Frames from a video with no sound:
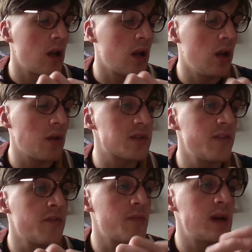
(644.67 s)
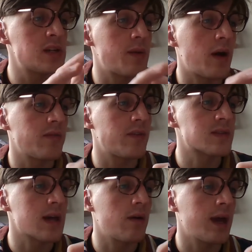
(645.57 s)
lots of information about
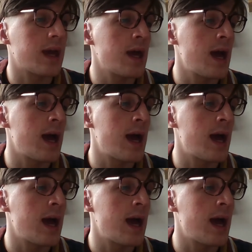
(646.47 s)
Viviscal here,